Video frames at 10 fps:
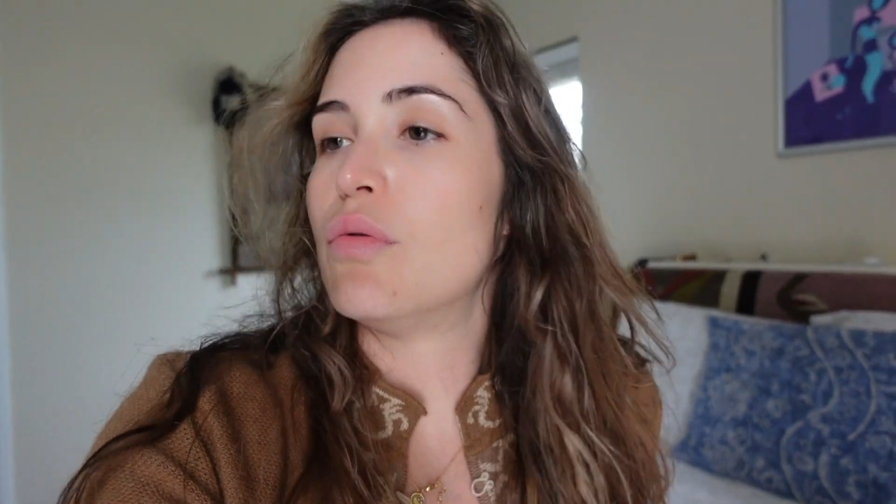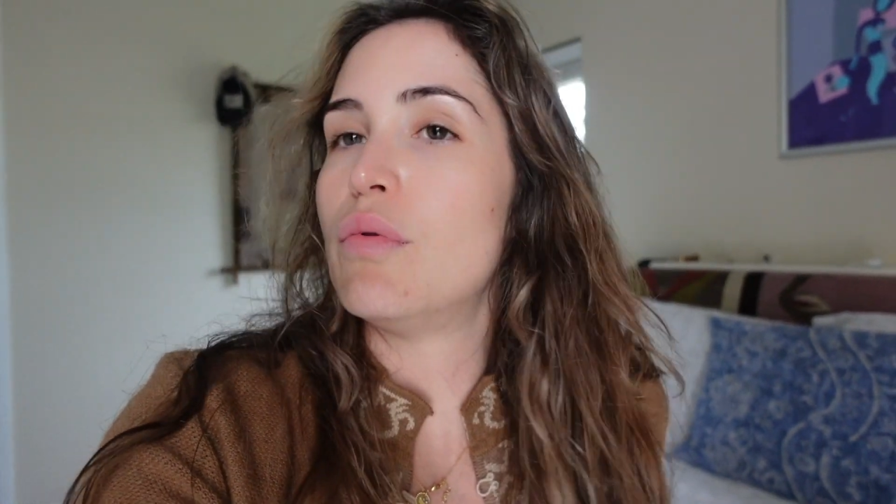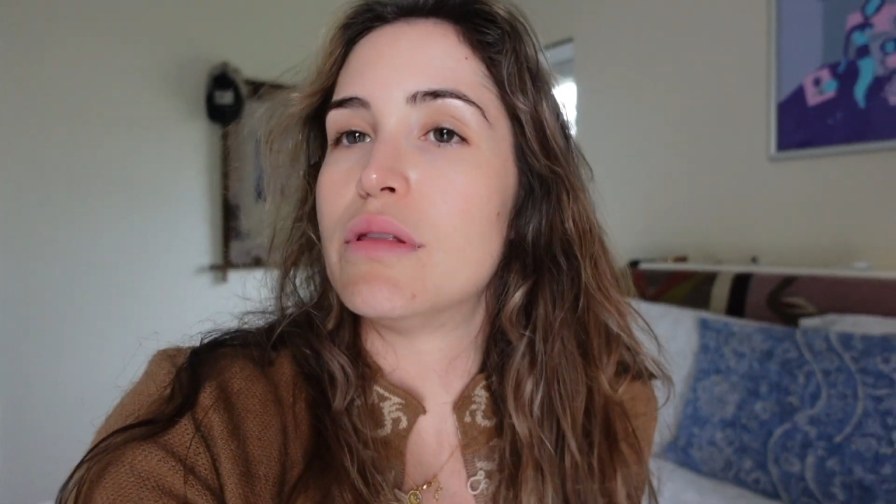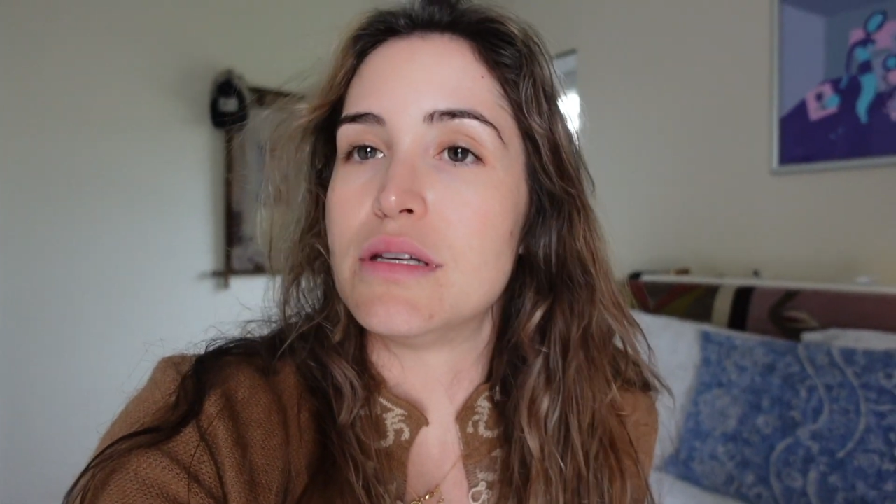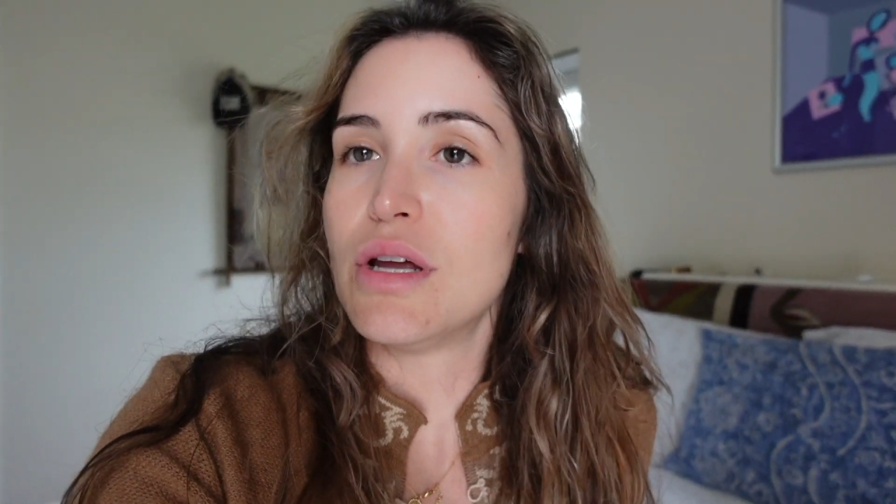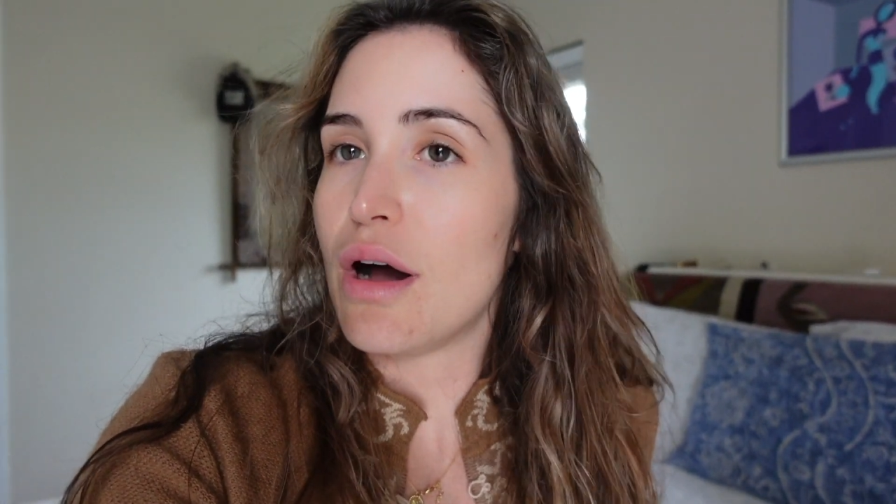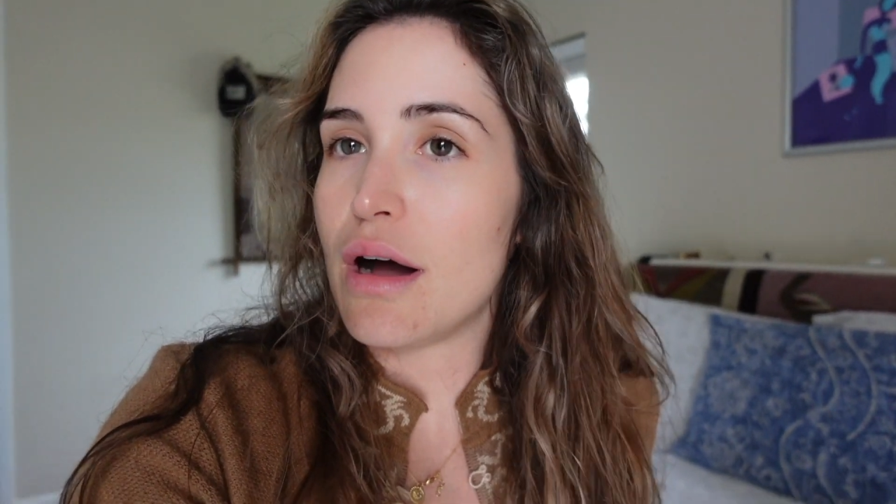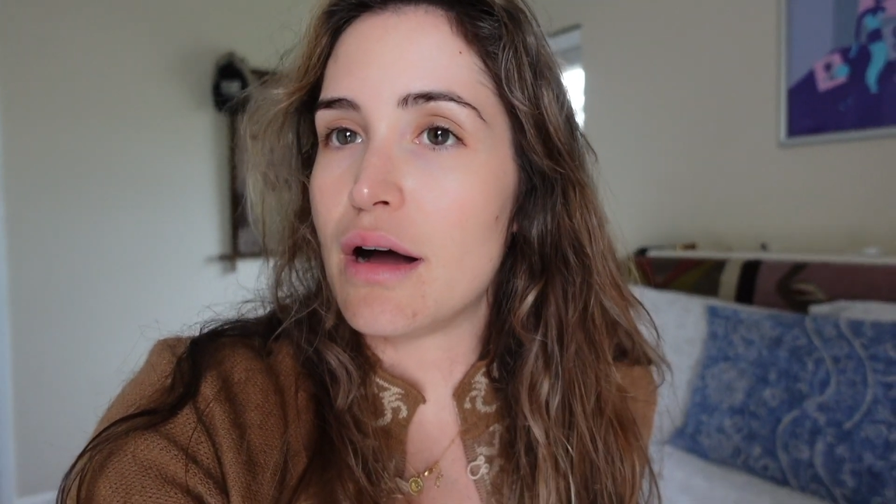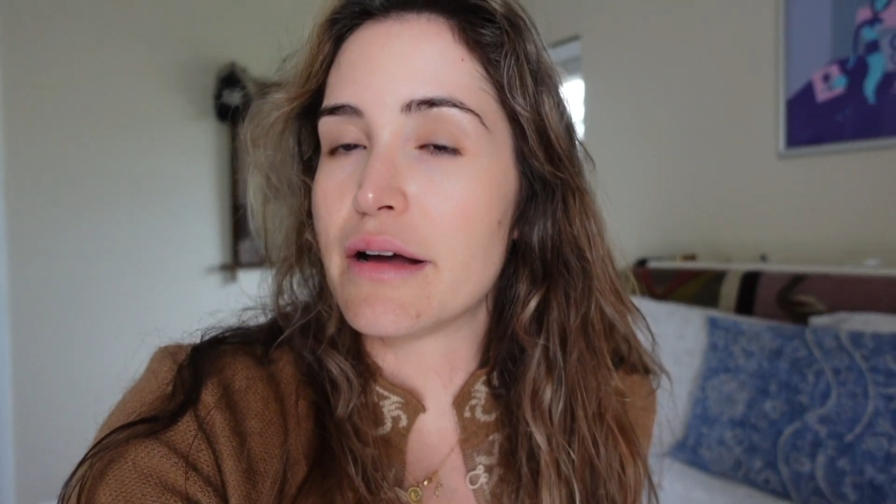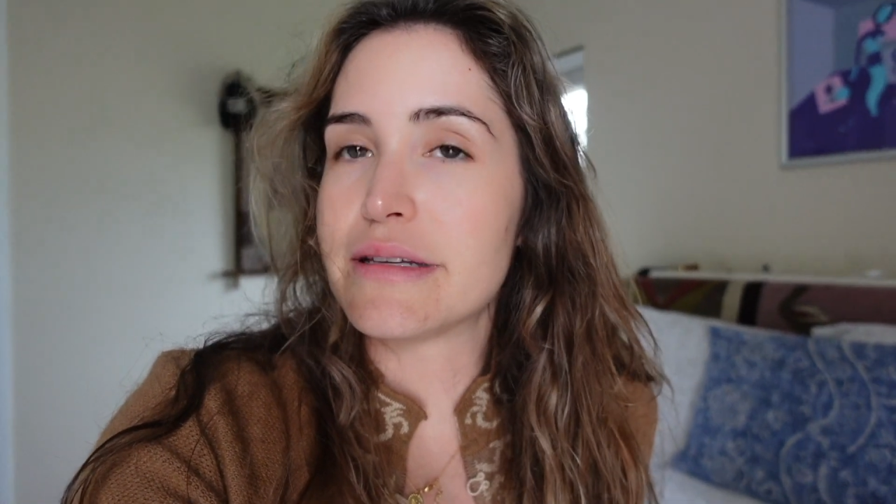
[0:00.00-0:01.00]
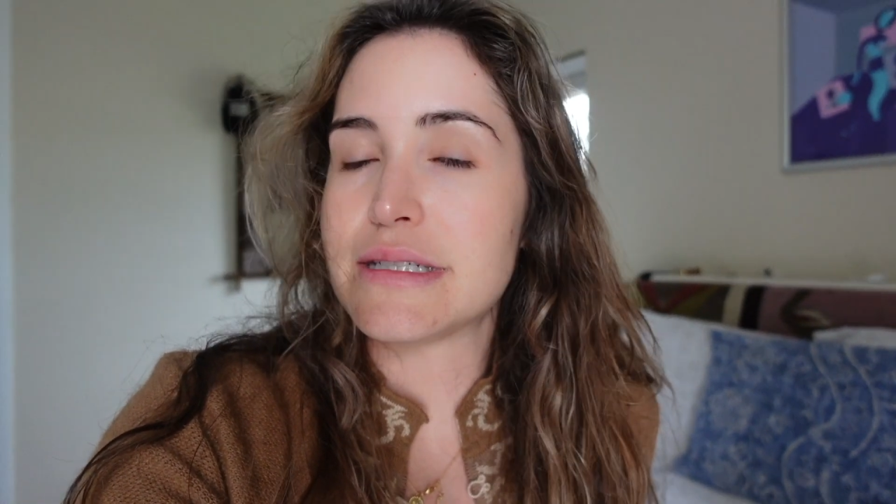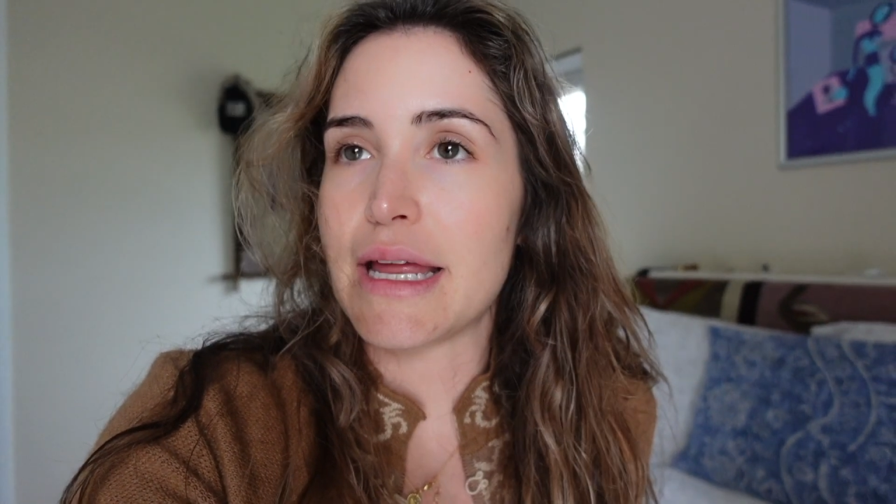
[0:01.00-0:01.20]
with the dogs,